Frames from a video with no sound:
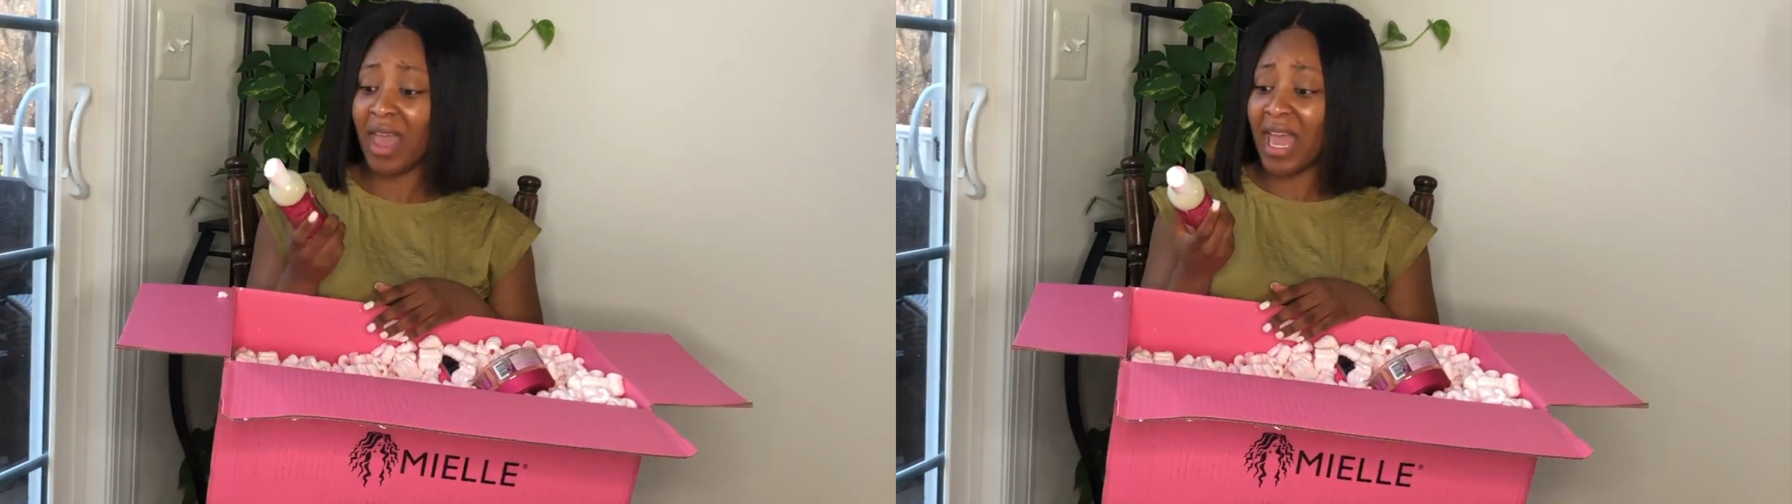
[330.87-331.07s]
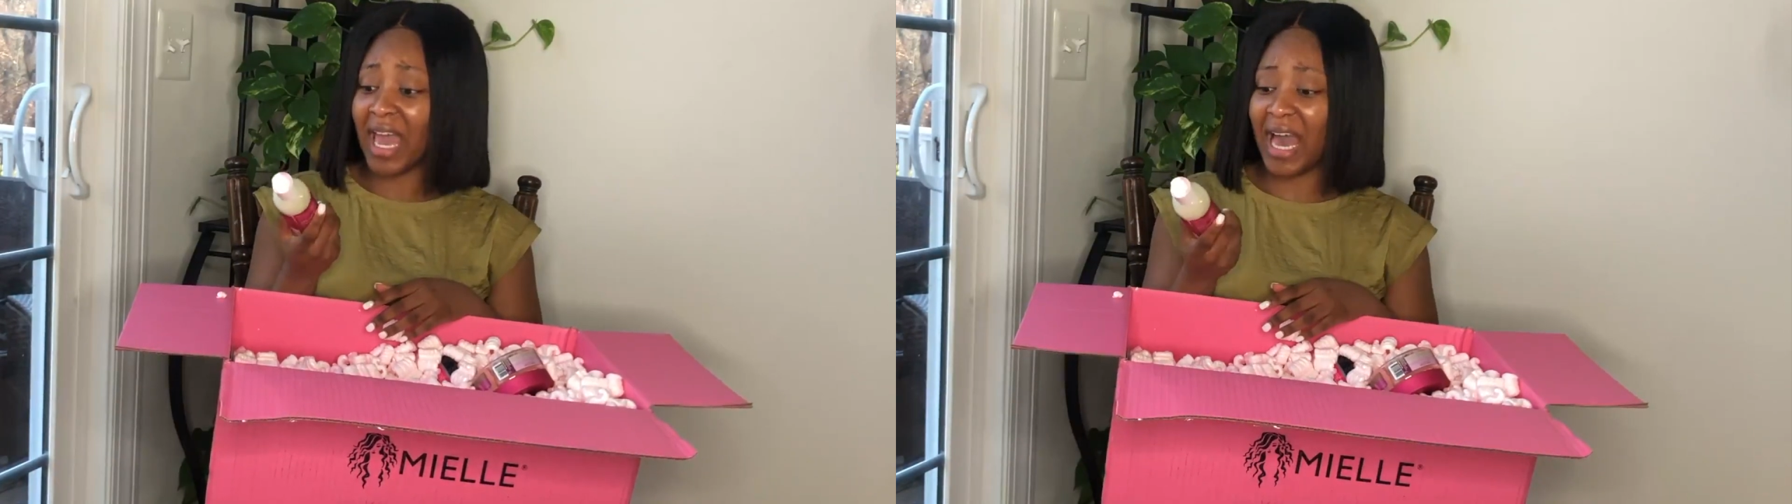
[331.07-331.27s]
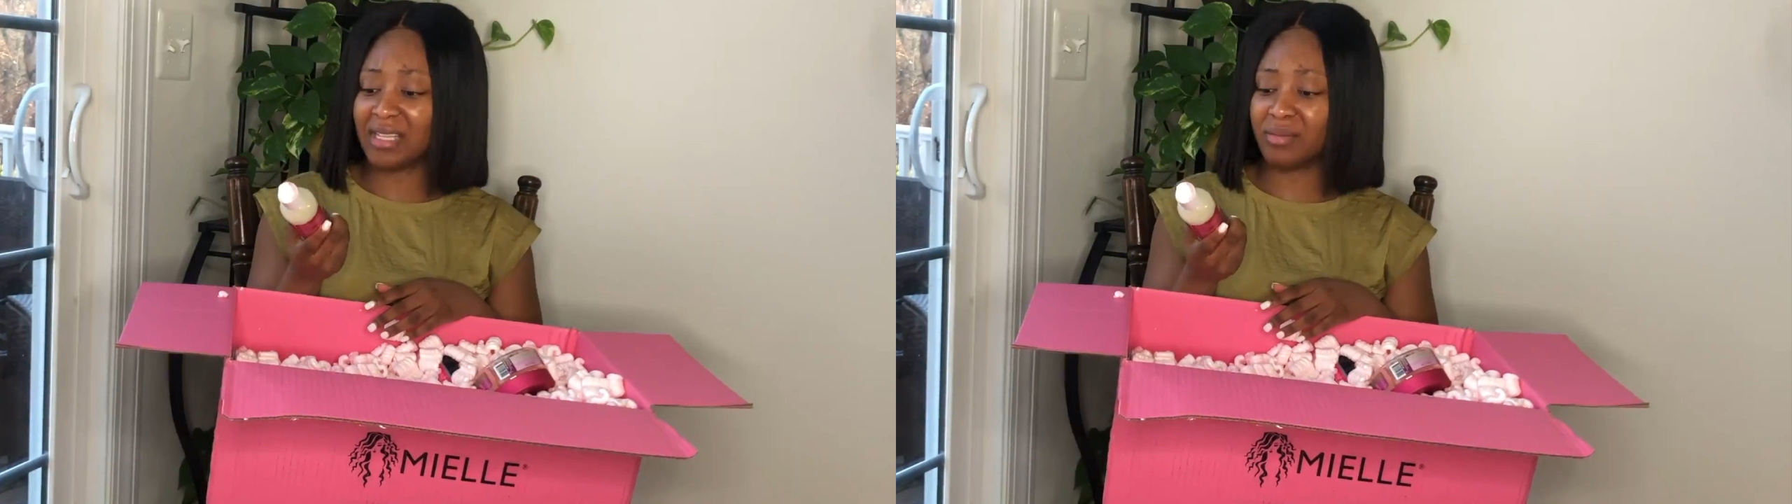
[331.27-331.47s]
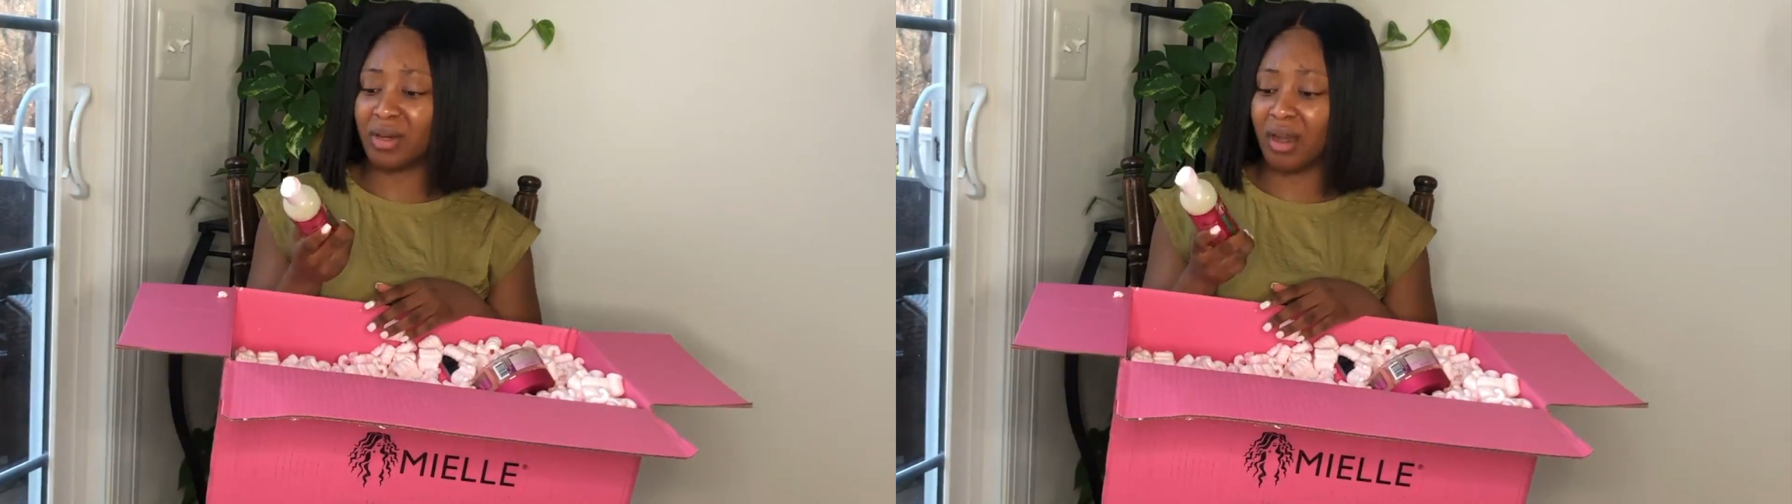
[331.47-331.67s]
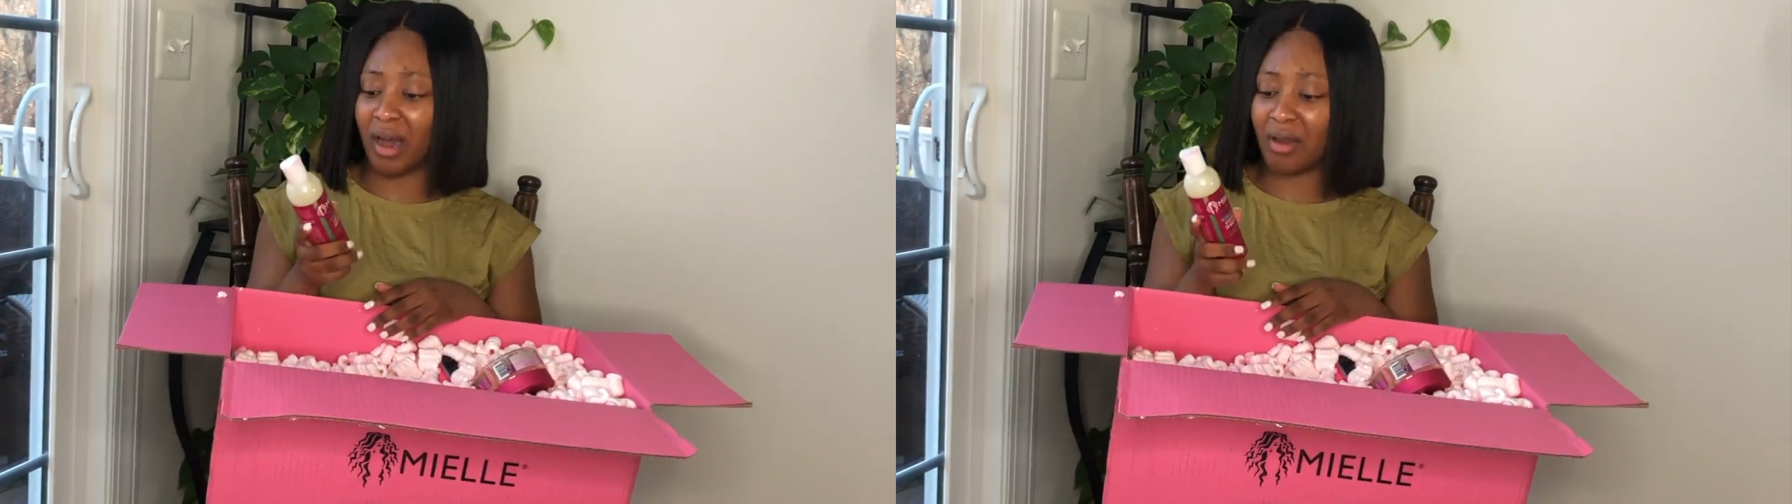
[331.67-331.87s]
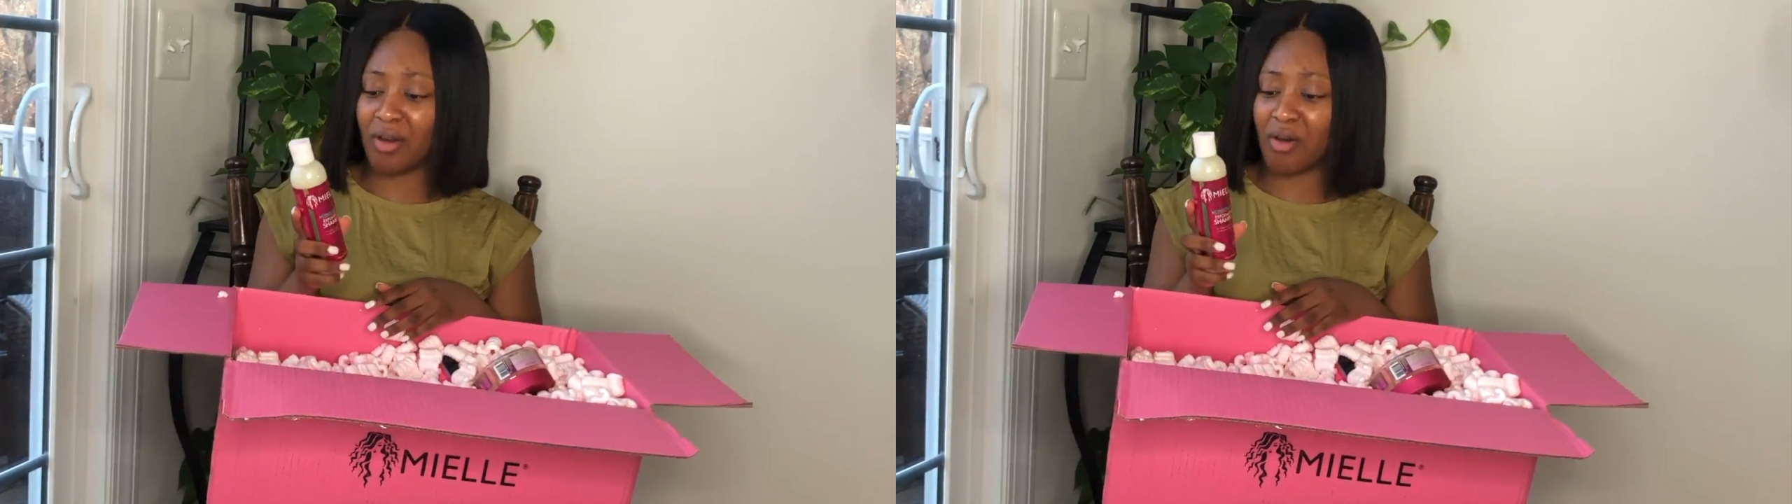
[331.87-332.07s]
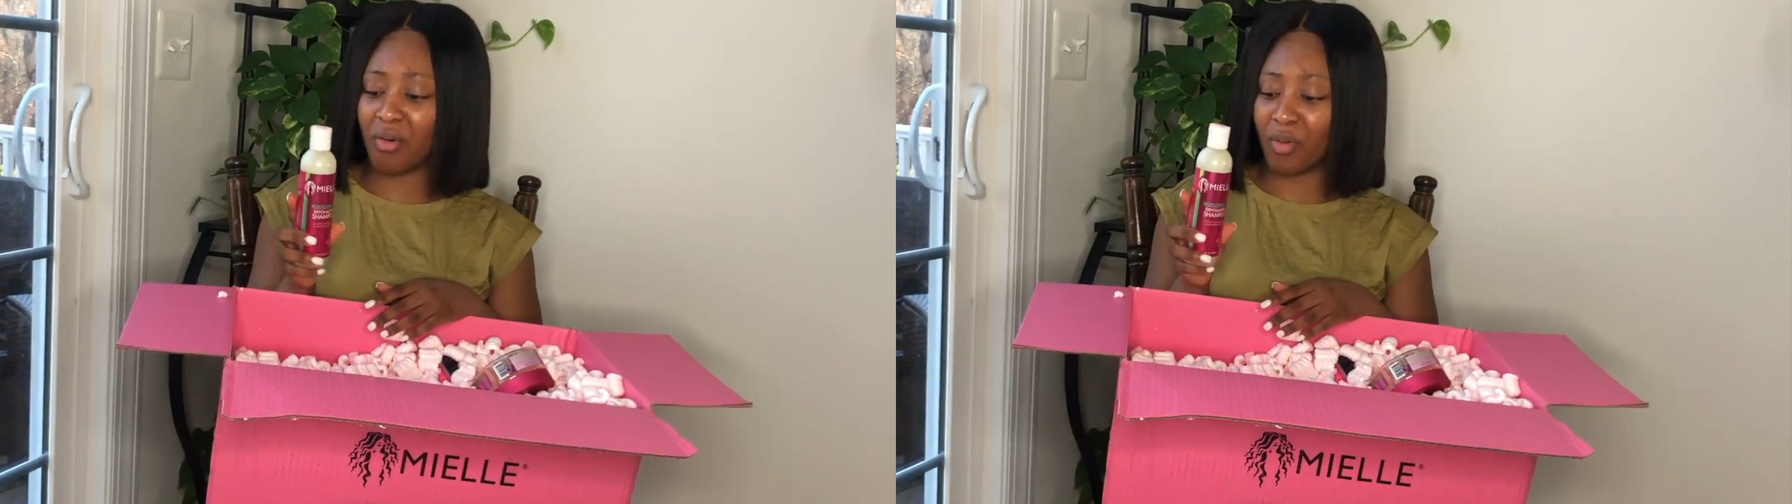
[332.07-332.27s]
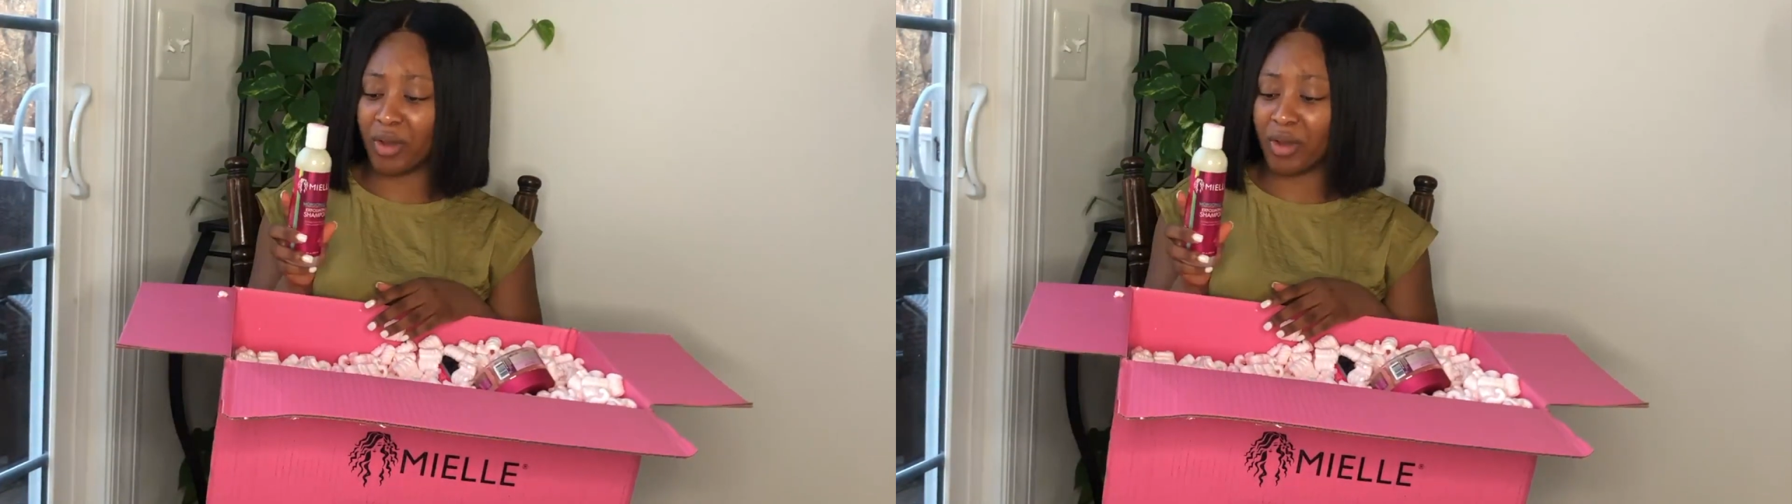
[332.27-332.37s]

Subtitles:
It has mogongo